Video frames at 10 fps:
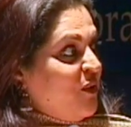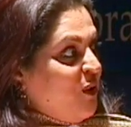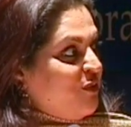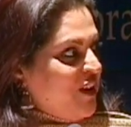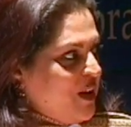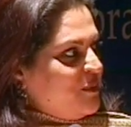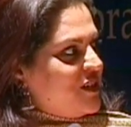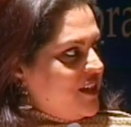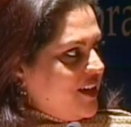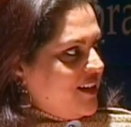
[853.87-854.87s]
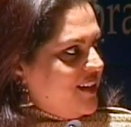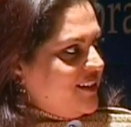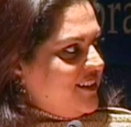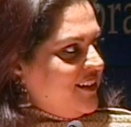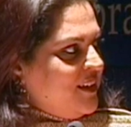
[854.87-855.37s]
of
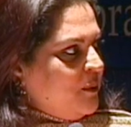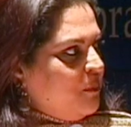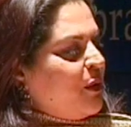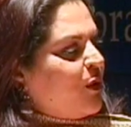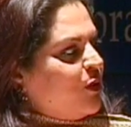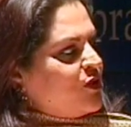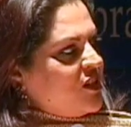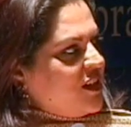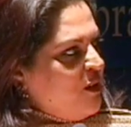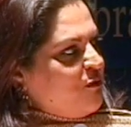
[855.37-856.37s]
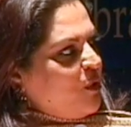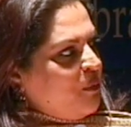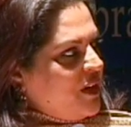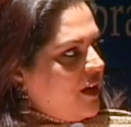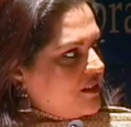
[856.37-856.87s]
MTNL because she came
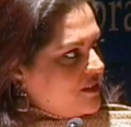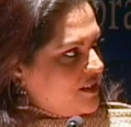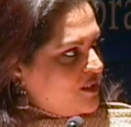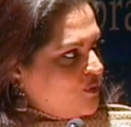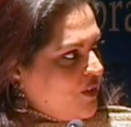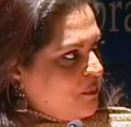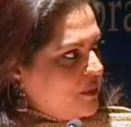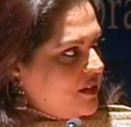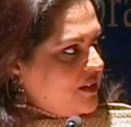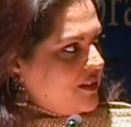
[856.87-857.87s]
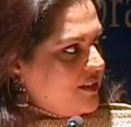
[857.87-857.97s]
from an RSS family.